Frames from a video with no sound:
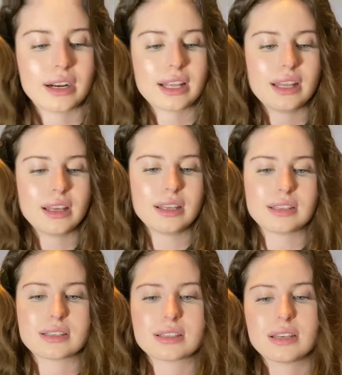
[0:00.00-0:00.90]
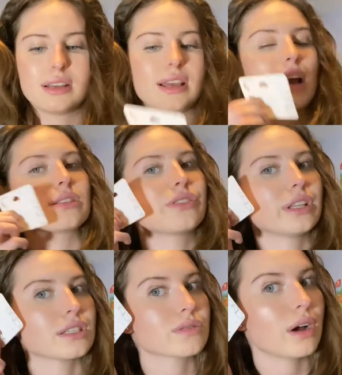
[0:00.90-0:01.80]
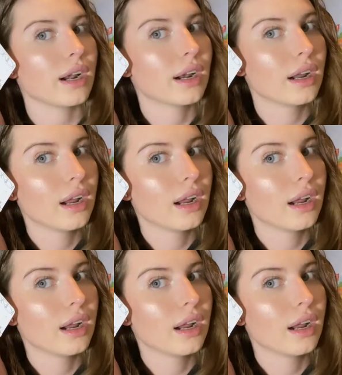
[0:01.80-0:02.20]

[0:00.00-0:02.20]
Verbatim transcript: I think it's, yeah, it's for this one.